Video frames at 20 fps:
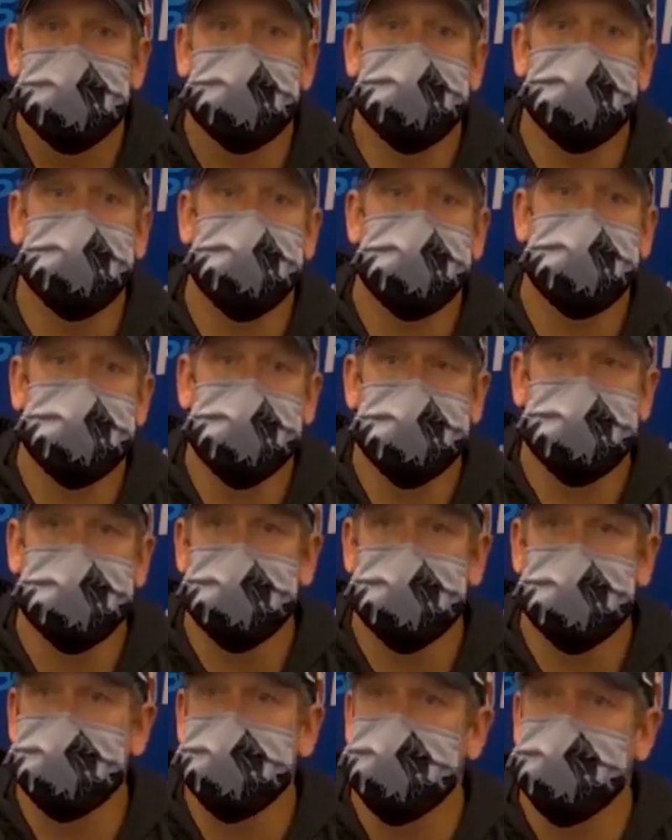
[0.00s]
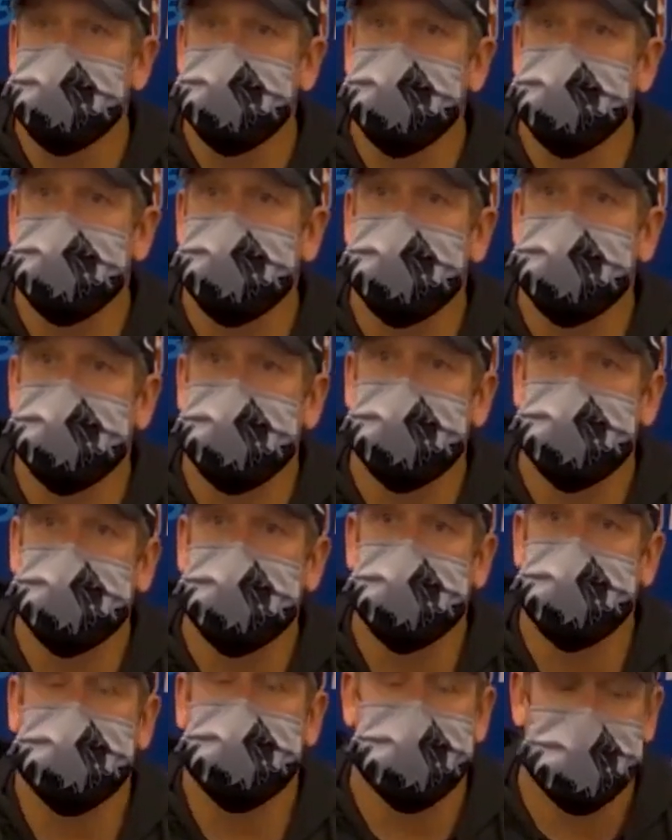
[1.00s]
I mean, I wouldn't think so, Eric.
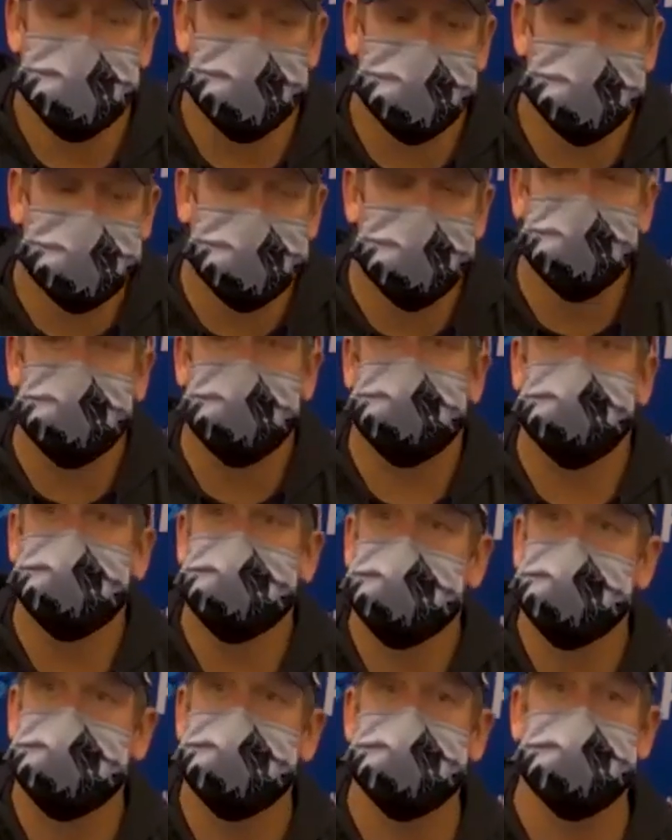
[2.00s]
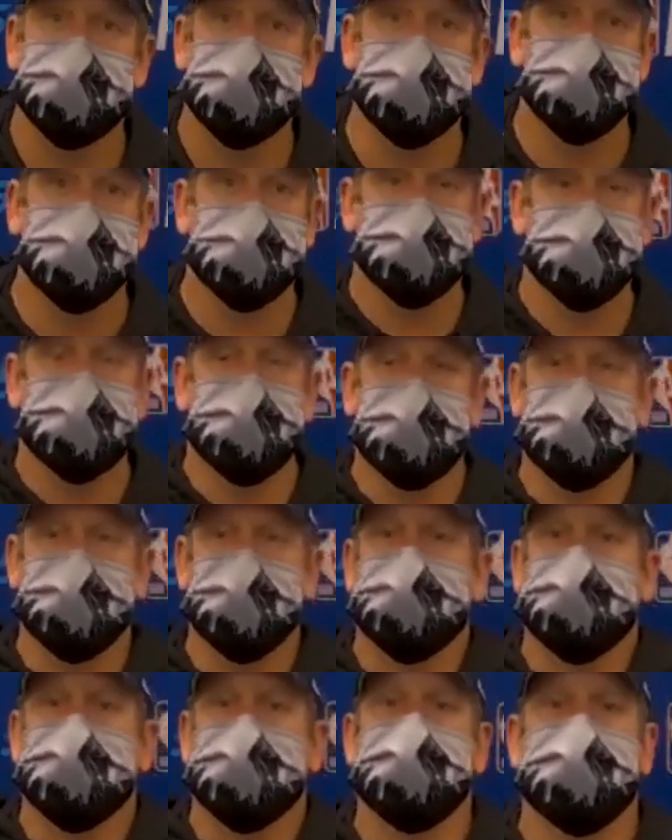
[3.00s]
Again, we're going to have to see,
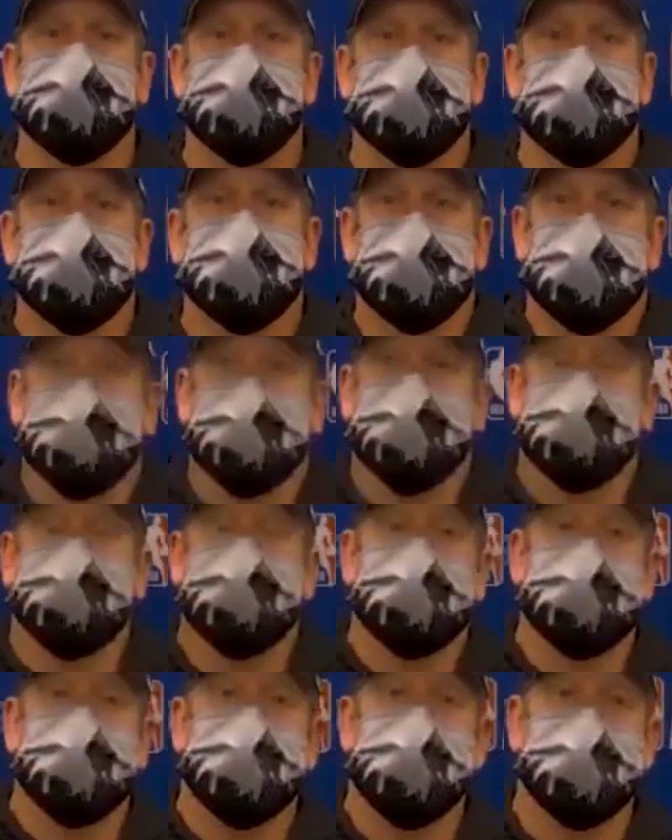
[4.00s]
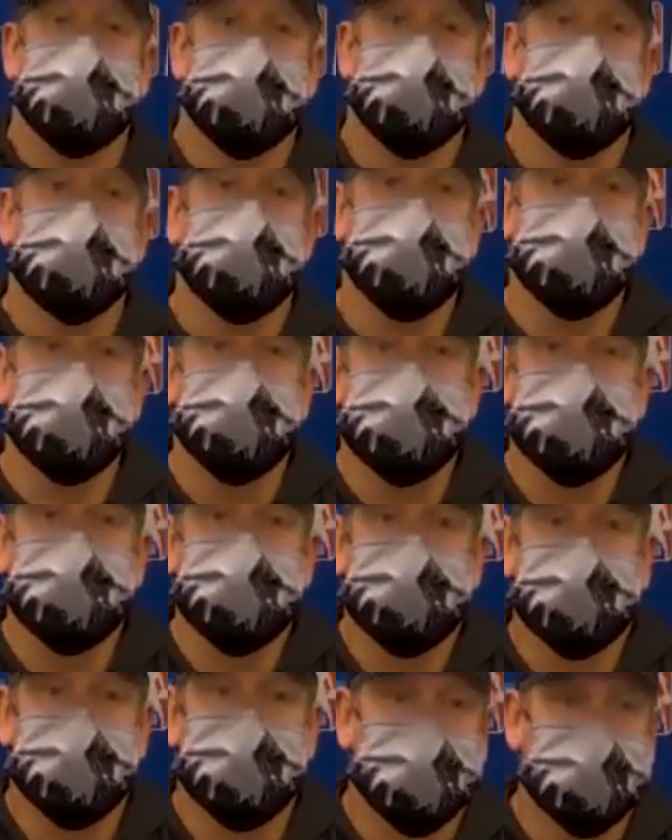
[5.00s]
you know, um, how it goes
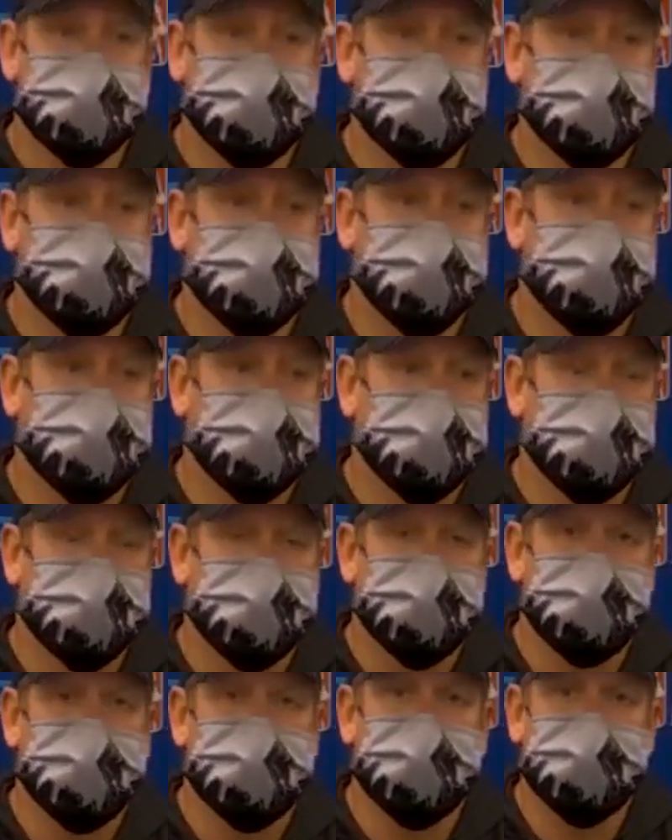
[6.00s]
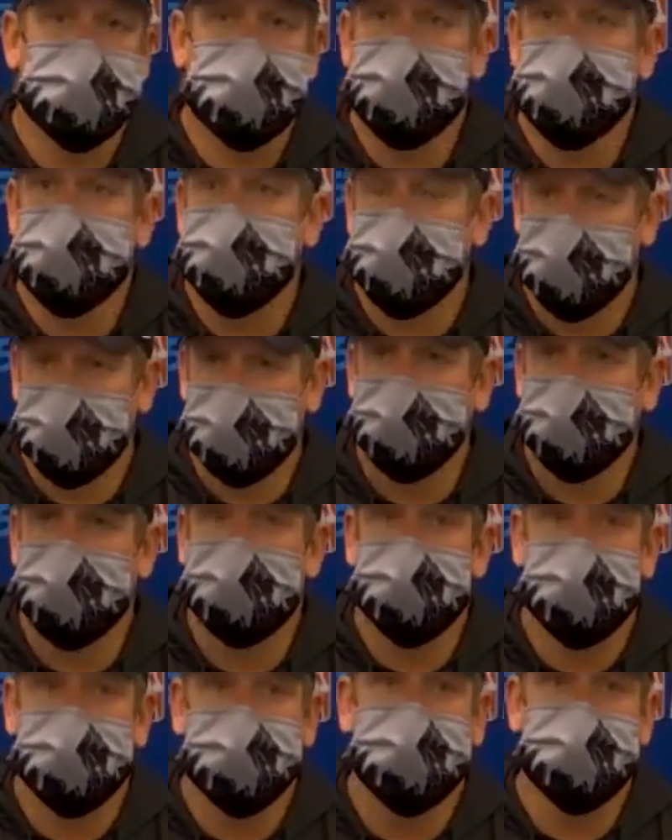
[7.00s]
uh, once we get out there for
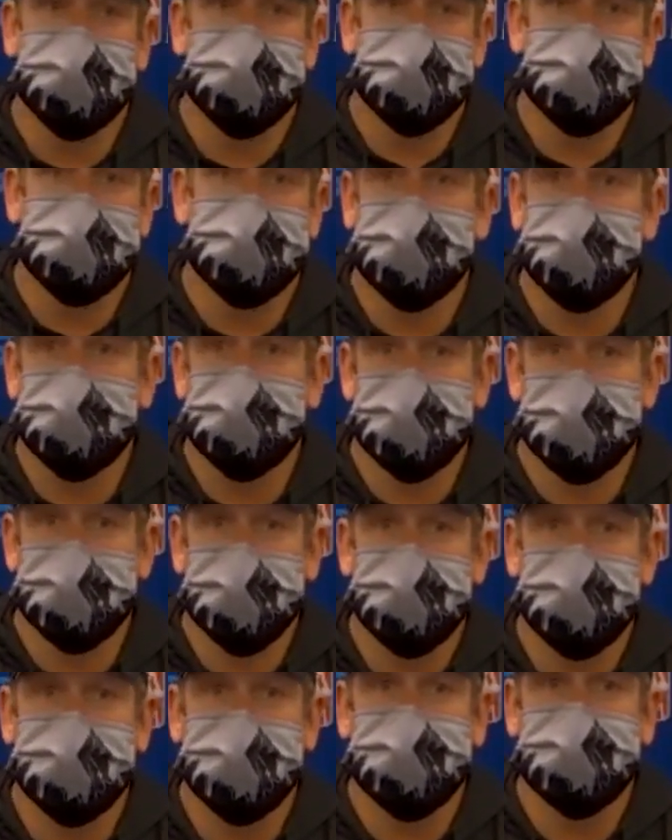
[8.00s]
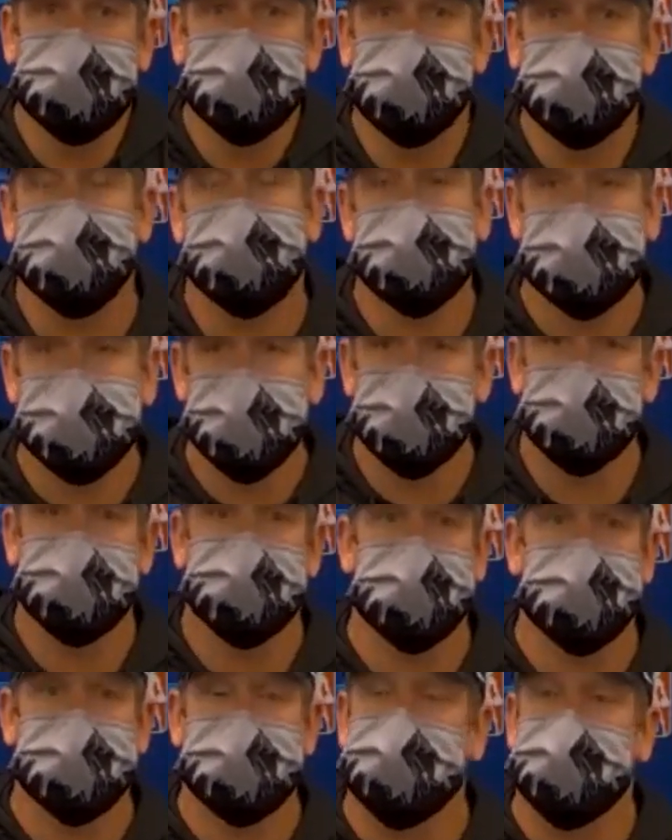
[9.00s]
real. But he, he, I would say at this
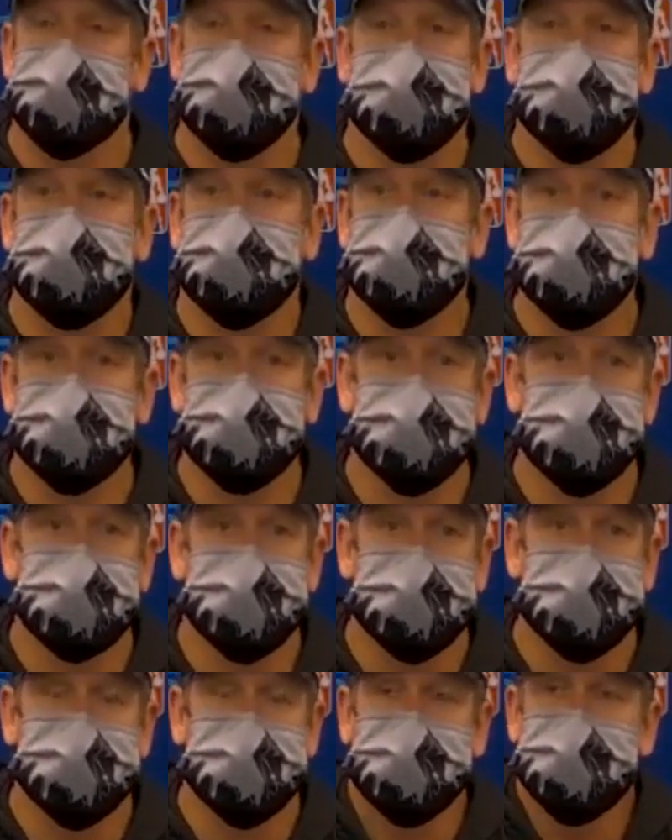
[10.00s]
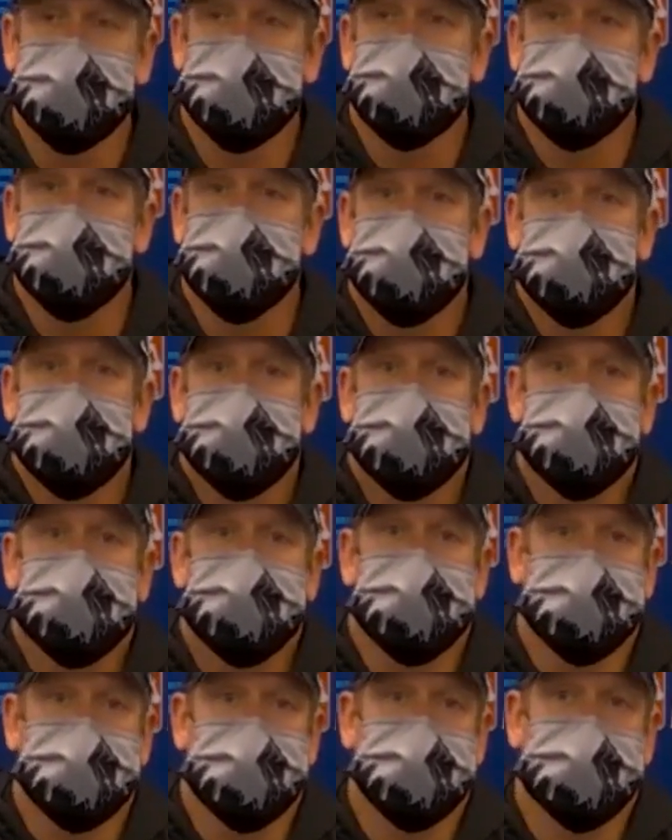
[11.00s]
point, there is no, no
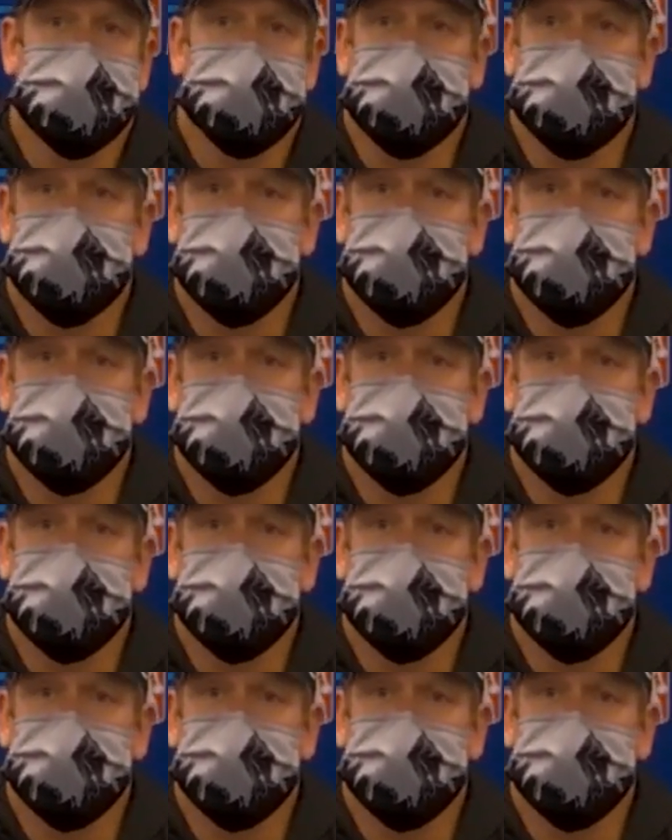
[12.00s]
limit.